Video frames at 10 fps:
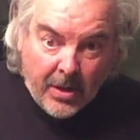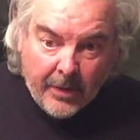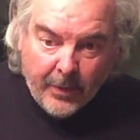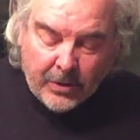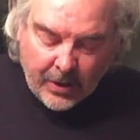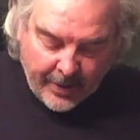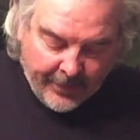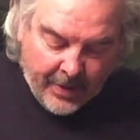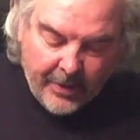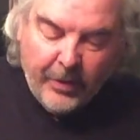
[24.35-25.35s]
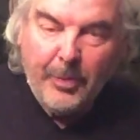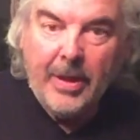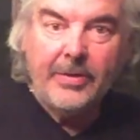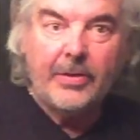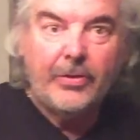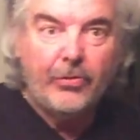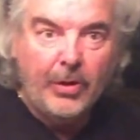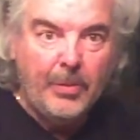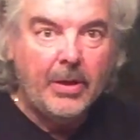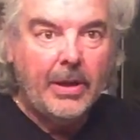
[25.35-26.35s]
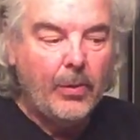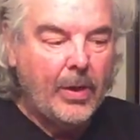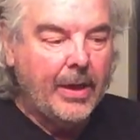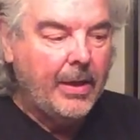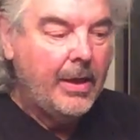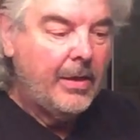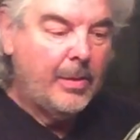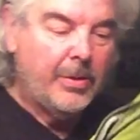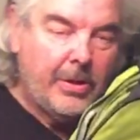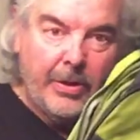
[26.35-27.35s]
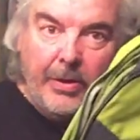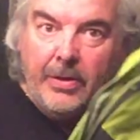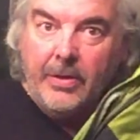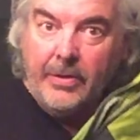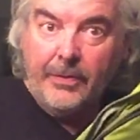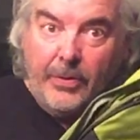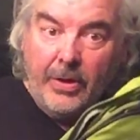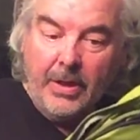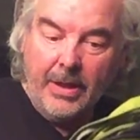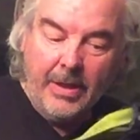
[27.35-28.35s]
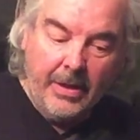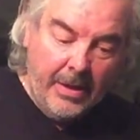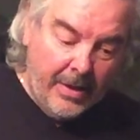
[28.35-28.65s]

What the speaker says: First off, this bag is extremely lightweight. The material is very light.